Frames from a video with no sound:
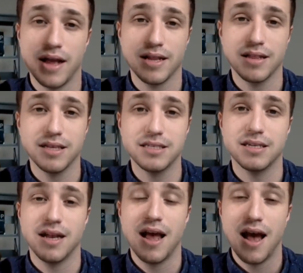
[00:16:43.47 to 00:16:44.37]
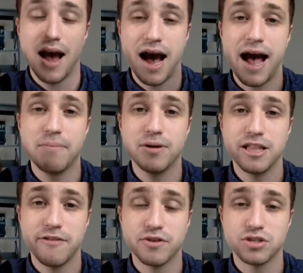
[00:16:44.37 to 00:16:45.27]
And listen, I
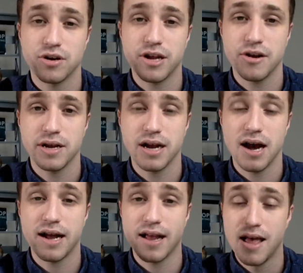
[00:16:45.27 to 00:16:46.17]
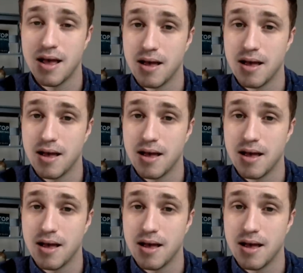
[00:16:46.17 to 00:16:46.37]
believe you'll start hearing God